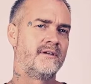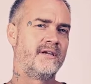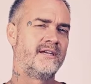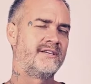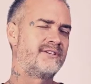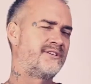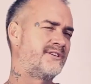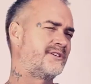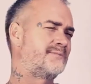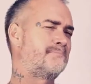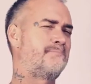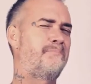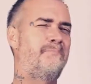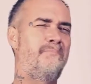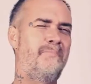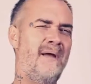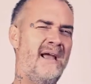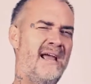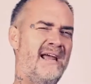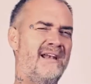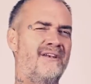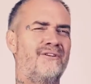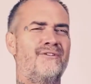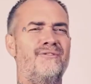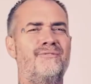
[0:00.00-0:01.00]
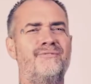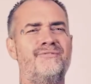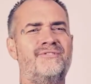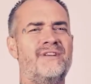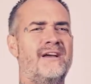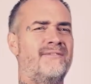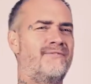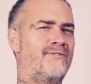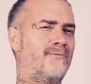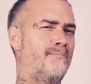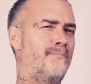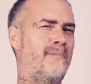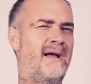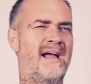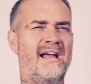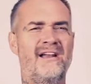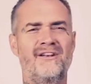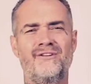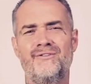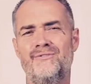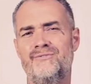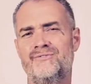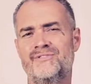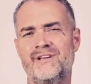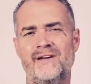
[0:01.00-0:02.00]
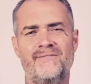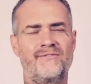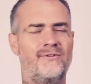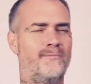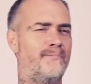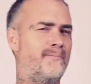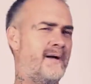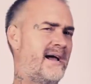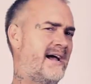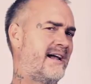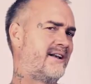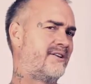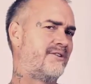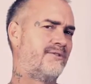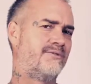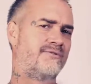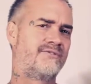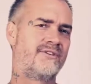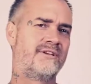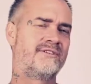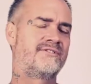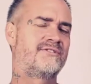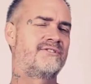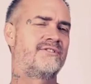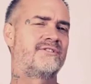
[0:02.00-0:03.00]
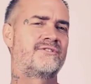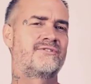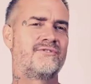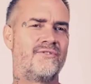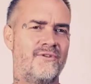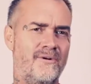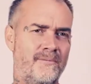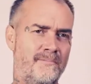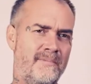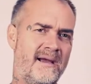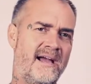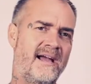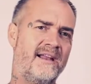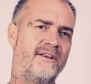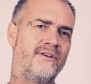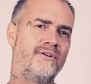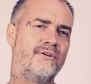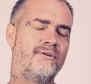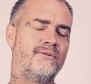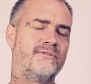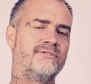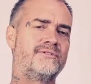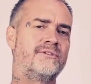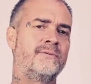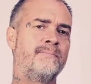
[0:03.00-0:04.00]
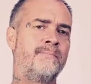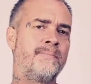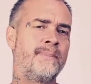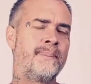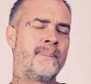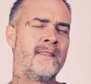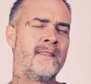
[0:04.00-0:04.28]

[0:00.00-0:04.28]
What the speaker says: It's just bad news after bad news after bad news. It's just all bad news.